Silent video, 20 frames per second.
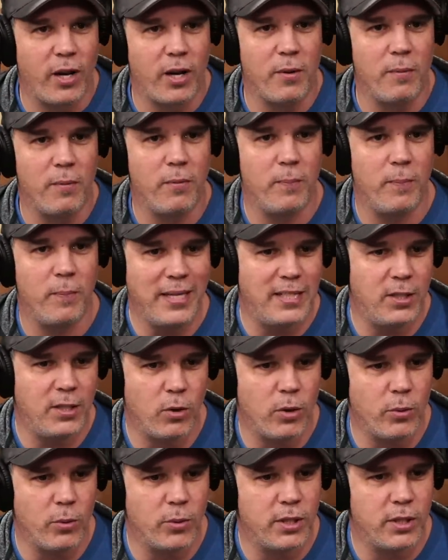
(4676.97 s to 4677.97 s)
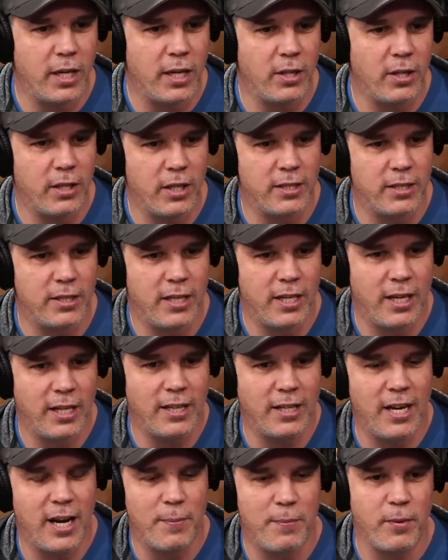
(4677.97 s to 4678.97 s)
I go, Maisie, don't go inside here. Look at this. And I
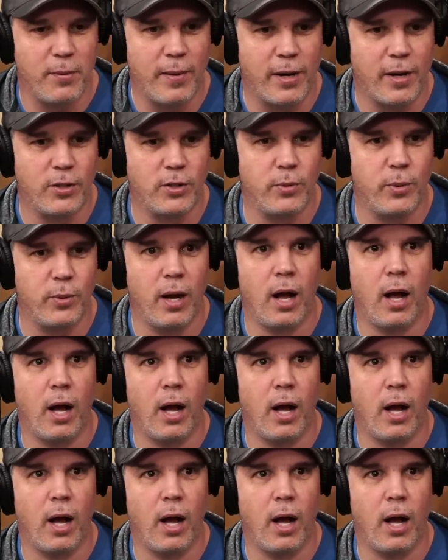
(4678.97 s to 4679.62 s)
lit it up in the backyard. She went.